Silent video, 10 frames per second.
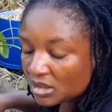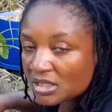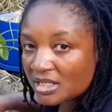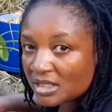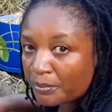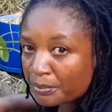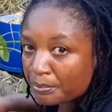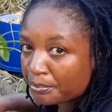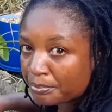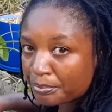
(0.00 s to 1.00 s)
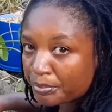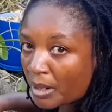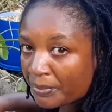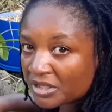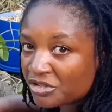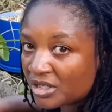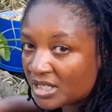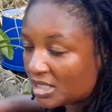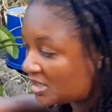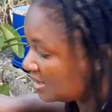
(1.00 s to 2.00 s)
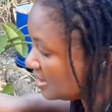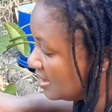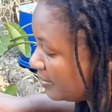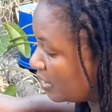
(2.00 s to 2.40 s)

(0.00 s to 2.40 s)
It has a proper drainage system